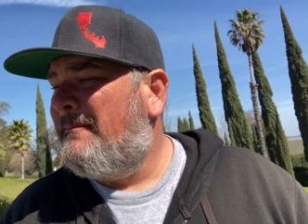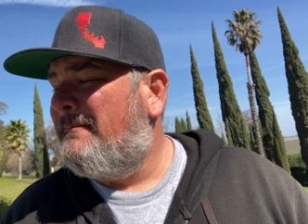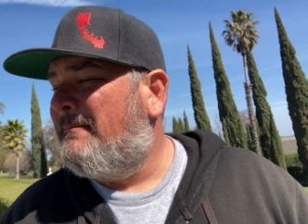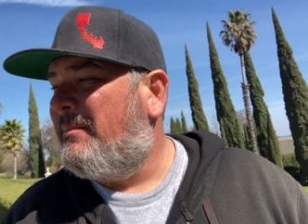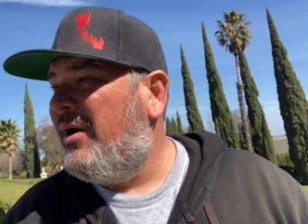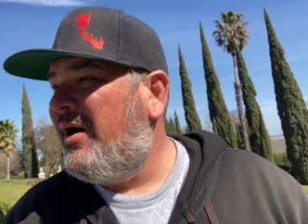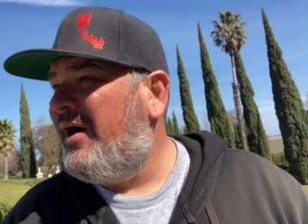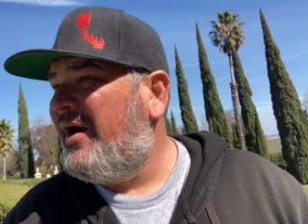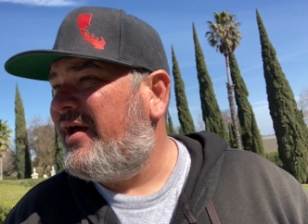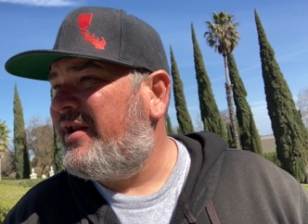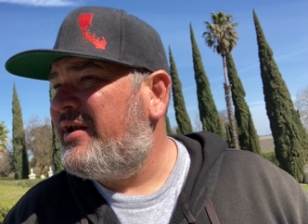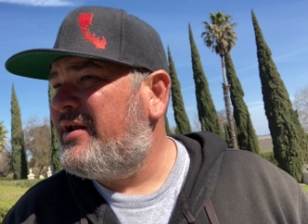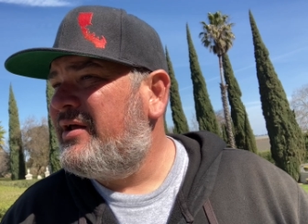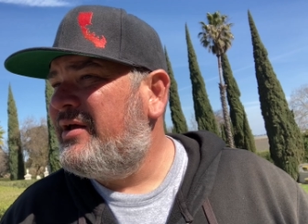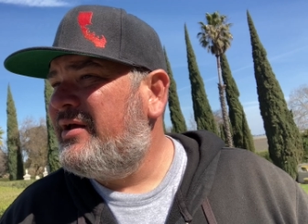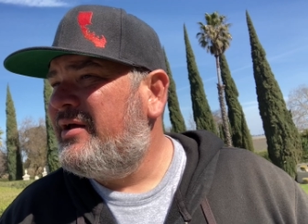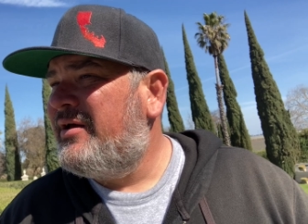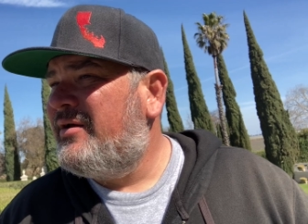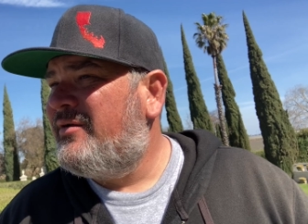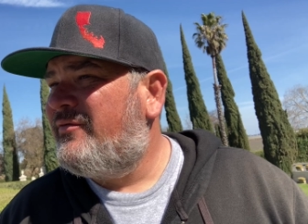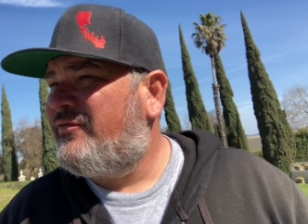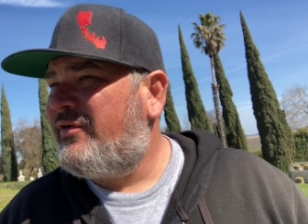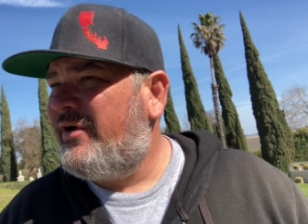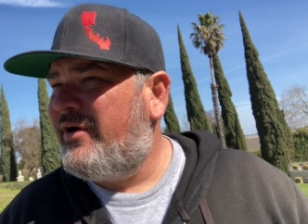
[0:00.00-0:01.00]
But
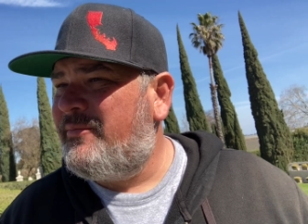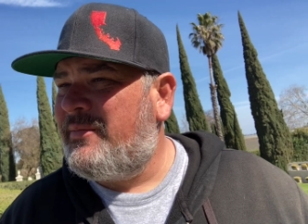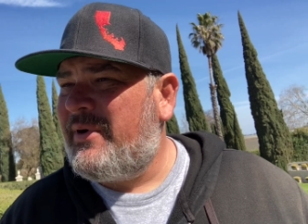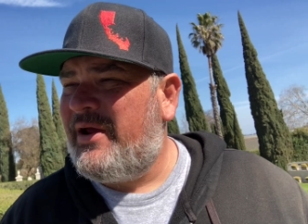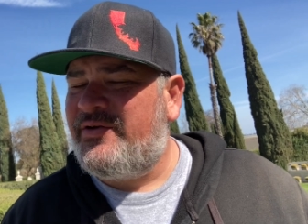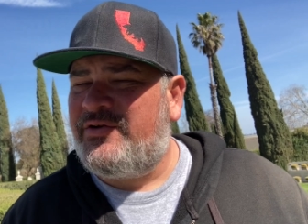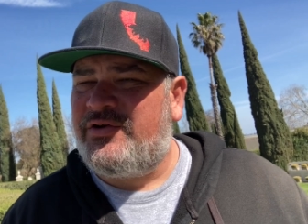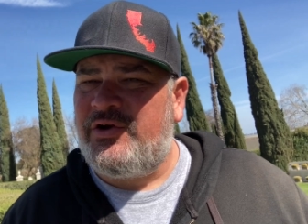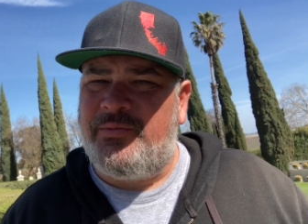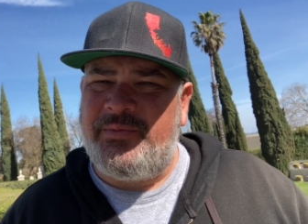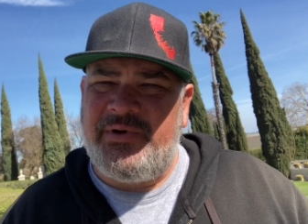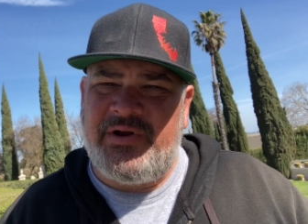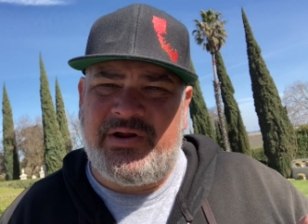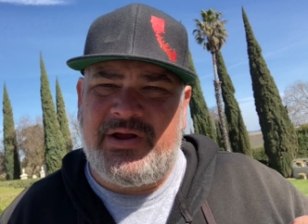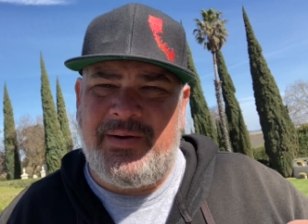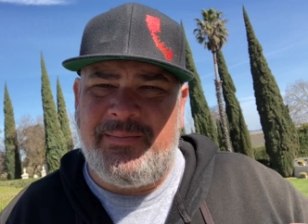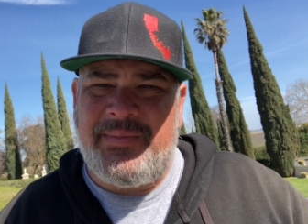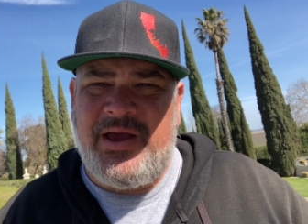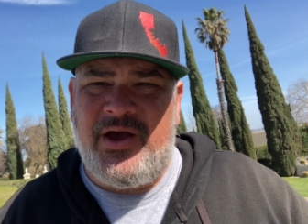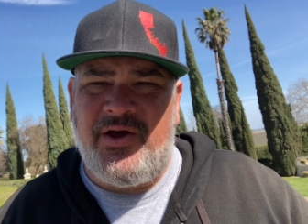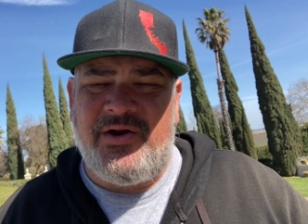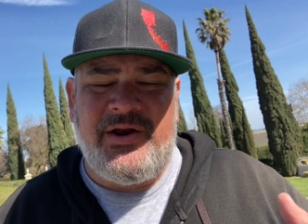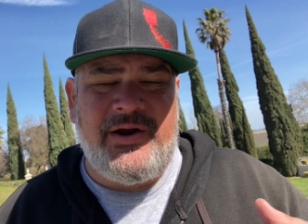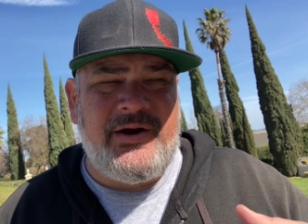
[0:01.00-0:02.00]
a friend of mine told me to come
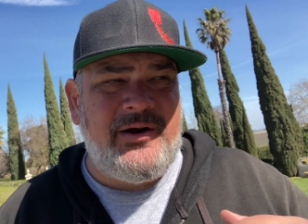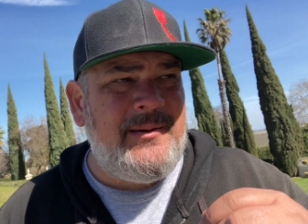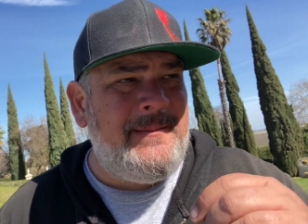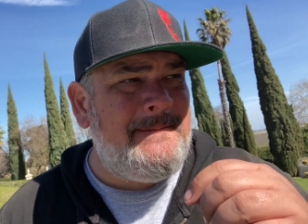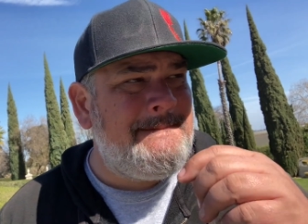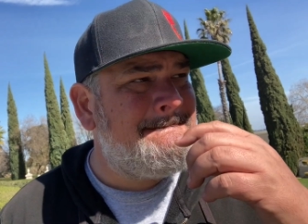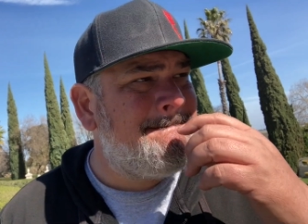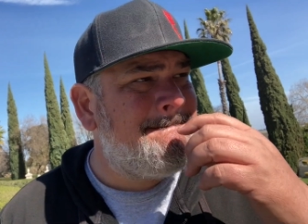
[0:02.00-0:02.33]
out here,